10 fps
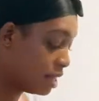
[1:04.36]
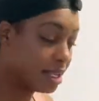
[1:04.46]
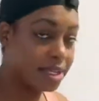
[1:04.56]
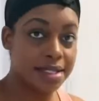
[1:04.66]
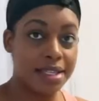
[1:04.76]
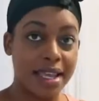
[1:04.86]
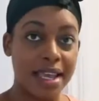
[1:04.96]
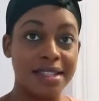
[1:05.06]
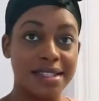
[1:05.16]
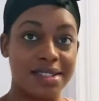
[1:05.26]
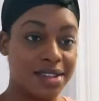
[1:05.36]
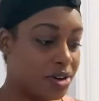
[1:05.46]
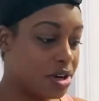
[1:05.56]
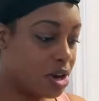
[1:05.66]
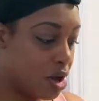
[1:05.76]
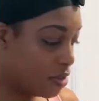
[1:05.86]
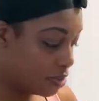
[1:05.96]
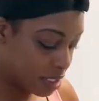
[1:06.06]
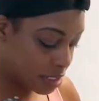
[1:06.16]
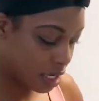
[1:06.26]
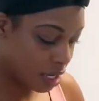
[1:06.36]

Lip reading: let's get started on this